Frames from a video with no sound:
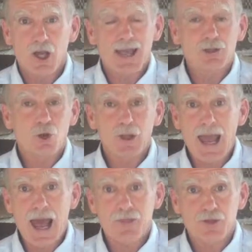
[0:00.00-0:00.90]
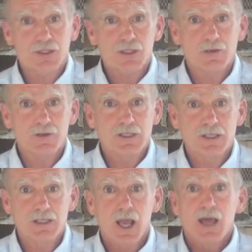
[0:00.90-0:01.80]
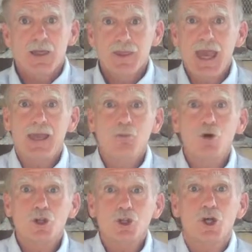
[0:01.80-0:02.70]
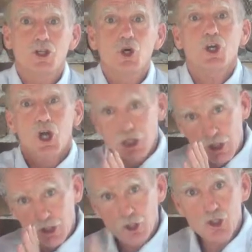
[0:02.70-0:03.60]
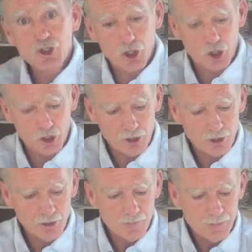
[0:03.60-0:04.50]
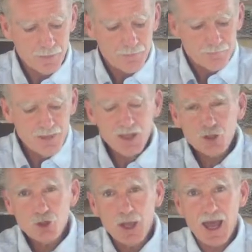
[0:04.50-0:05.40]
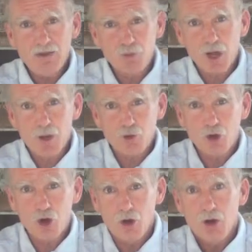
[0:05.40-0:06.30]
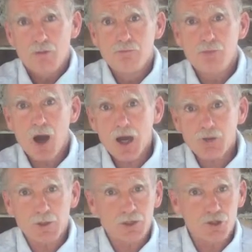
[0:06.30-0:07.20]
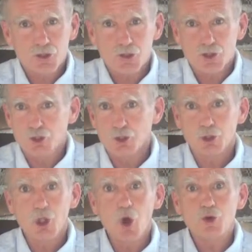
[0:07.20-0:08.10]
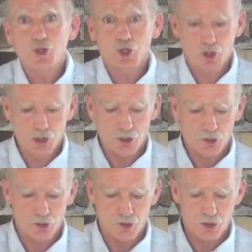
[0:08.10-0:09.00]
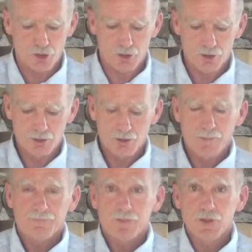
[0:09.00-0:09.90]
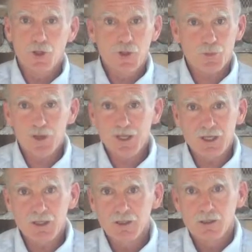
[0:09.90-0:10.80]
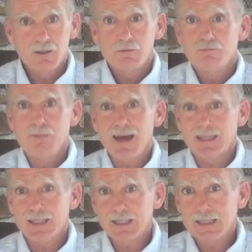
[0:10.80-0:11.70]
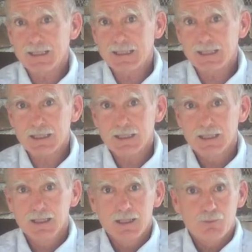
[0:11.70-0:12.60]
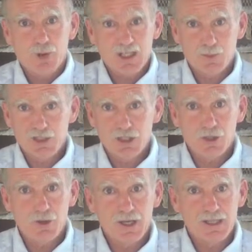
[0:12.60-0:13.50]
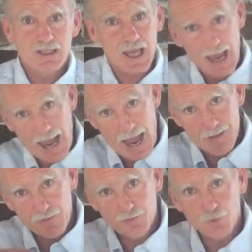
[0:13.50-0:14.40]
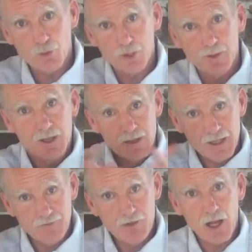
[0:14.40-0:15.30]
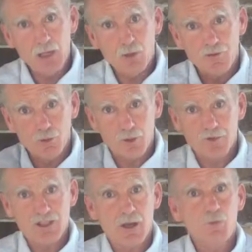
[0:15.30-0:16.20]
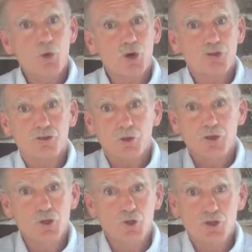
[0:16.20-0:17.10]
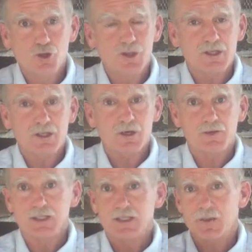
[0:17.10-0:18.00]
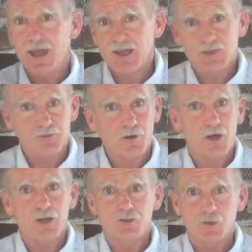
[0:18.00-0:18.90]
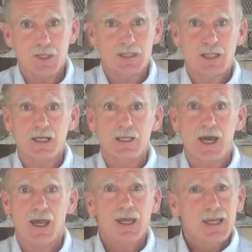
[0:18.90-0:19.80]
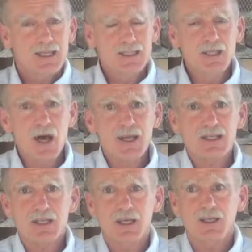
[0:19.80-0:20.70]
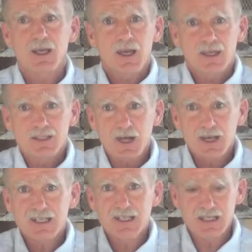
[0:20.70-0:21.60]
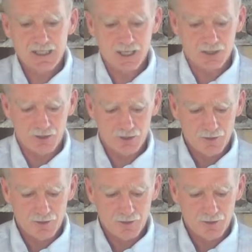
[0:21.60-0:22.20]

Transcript: Anglo-Catholic services, they will look liturgical. Then you'll have what I would call moderate liturgical or low church liturgical. Lutheran, Methodist, Presbyterians, they have a form, they follow a form. Some words are used during the services, some antiphons or things like that. It's not as detailed.